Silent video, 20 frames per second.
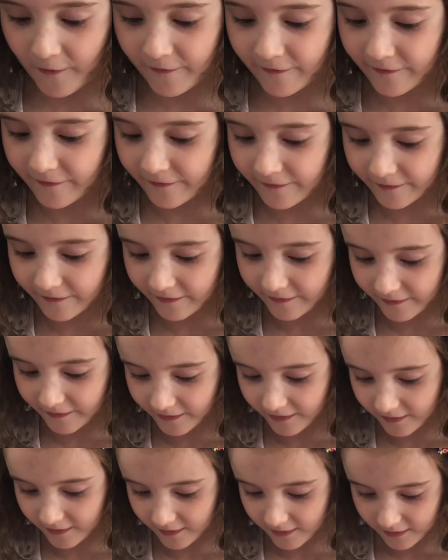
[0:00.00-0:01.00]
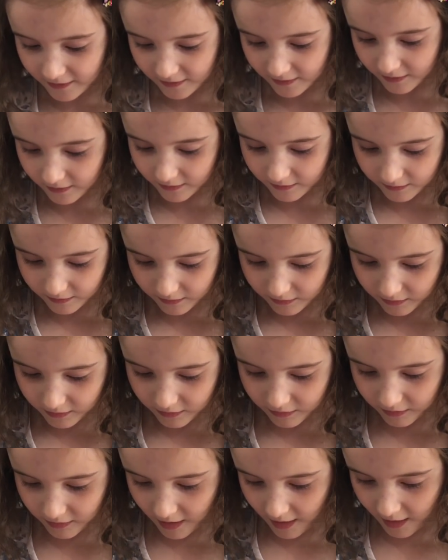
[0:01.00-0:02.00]
Yeah, you take the cardboard off
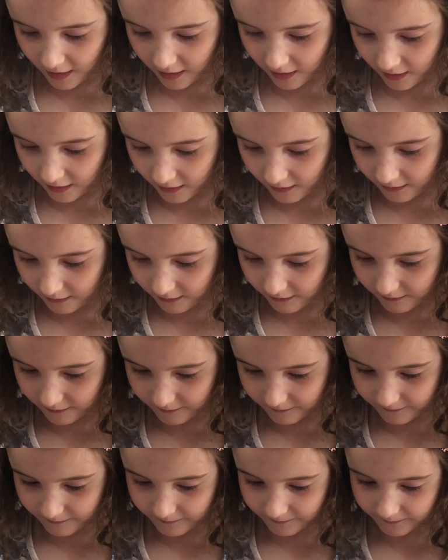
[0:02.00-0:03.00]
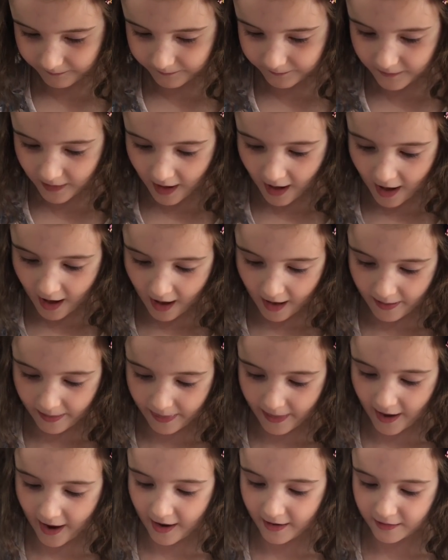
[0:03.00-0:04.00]
and we'll see what little baby's in here.
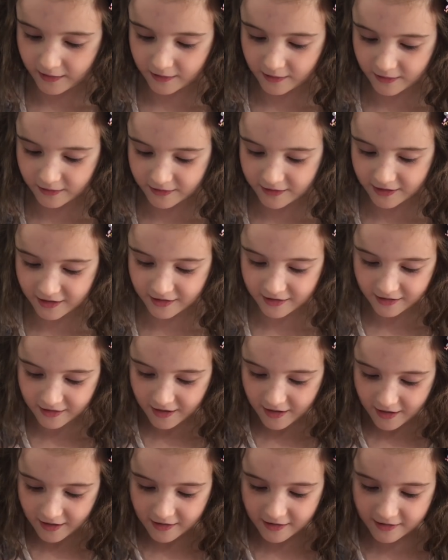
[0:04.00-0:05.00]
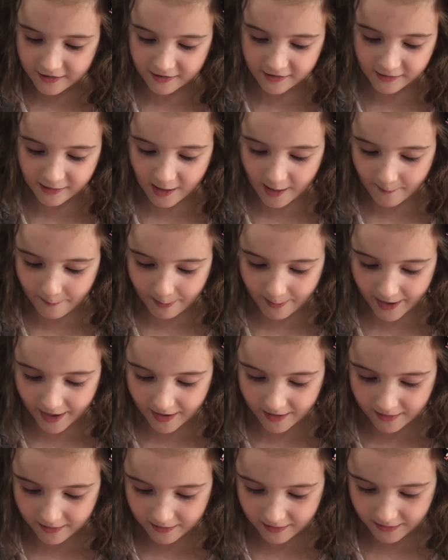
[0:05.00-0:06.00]
And then you just slip
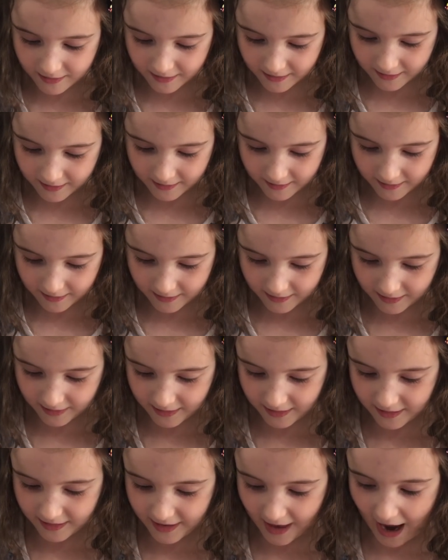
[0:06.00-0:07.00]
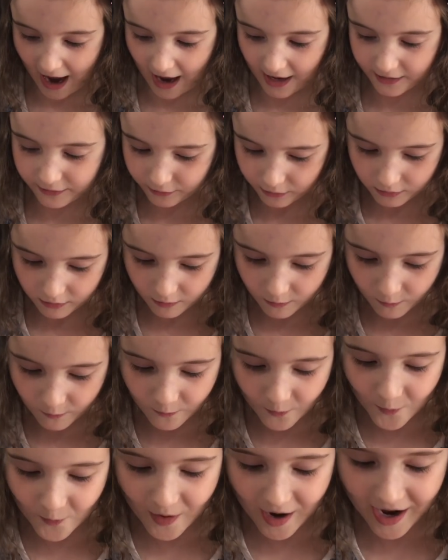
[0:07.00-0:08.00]
it that
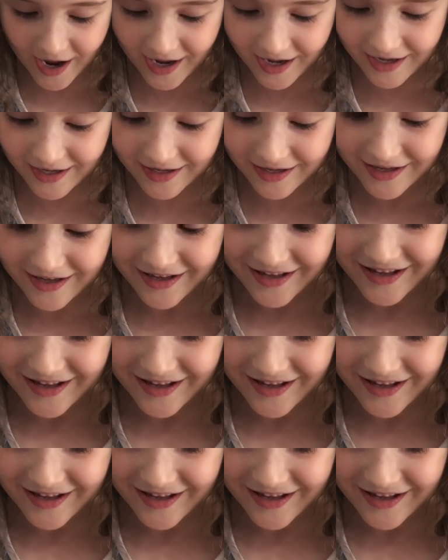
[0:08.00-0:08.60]
Ooh. way.